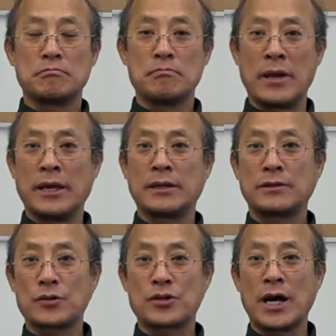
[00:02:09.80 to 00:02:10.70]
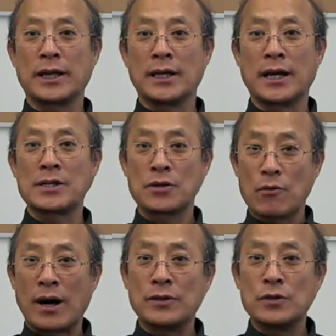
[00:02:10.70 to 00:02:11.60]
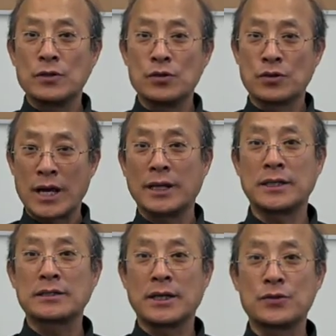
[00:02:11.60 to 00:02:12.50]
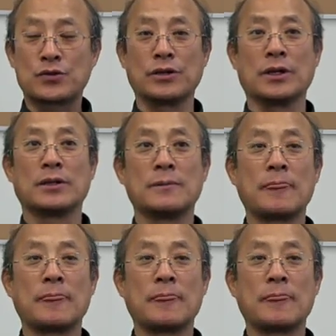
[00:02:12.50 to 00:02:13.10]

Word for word: make the China as a one united country.